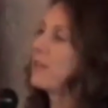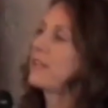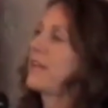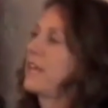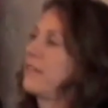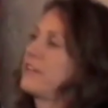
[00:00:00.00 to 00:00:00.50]
can
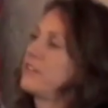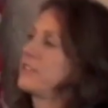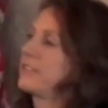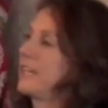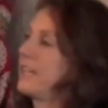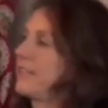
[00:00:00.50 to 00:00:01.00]
kind of
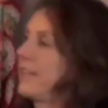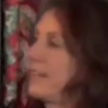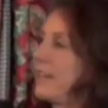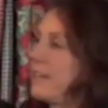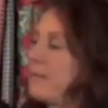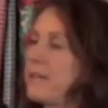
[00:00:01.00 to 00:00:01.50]
understand that.
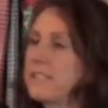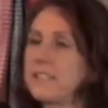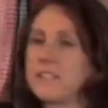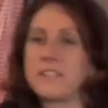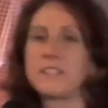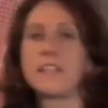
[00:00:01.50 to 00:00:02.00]
And it makes
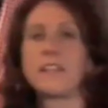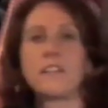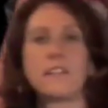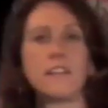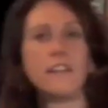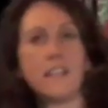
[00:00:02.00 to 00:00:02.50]
it just a
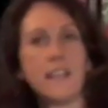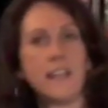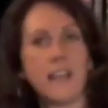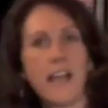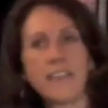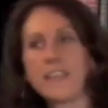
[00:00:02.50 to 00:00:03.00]
little,
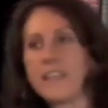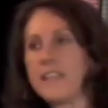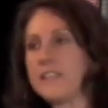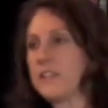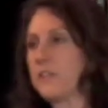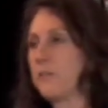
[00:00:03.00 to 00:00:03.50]
I think,
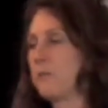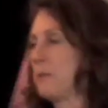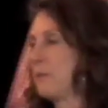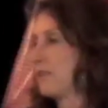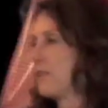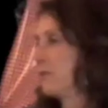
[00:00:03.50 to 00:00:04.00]
easier for
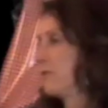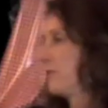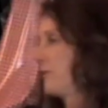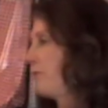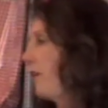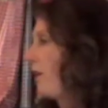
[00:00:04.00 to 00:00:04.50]
people
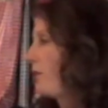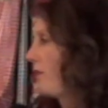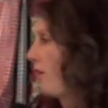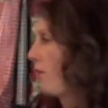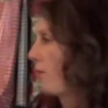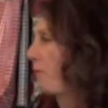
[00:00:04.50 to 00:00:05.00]
to follow
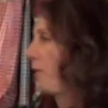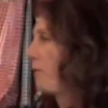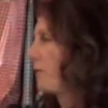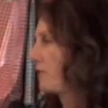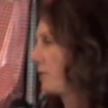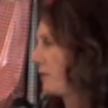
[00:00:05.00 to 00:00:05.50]
along with what
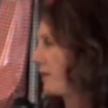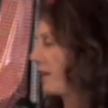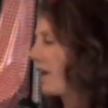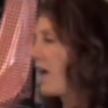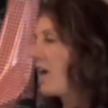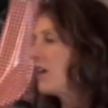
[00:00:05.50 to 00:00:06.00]
we're doing.
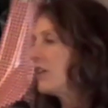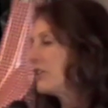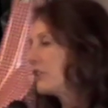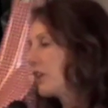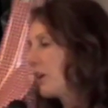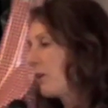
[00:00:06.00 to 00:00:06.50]

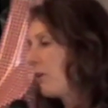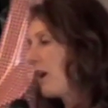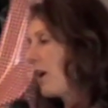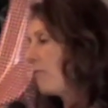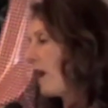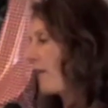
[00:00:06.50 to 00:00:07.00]
So
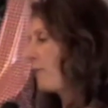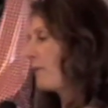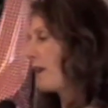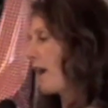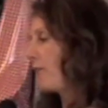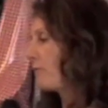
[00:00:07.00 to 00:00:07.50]

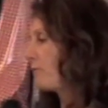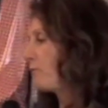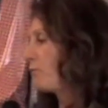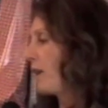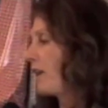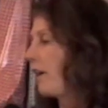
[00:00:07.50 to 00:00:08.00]
when I
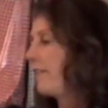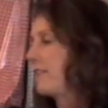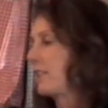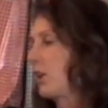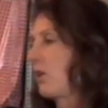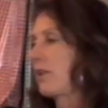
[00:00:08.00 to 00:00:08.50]
went on
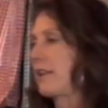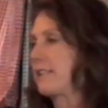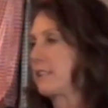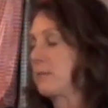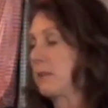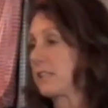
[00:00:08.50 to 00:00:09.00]
this
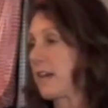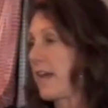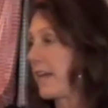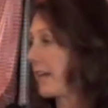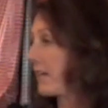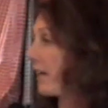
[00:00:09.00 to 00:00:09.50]
low-glycemic
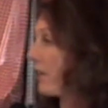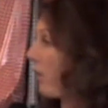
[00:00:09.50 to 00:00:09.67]
diet, I cut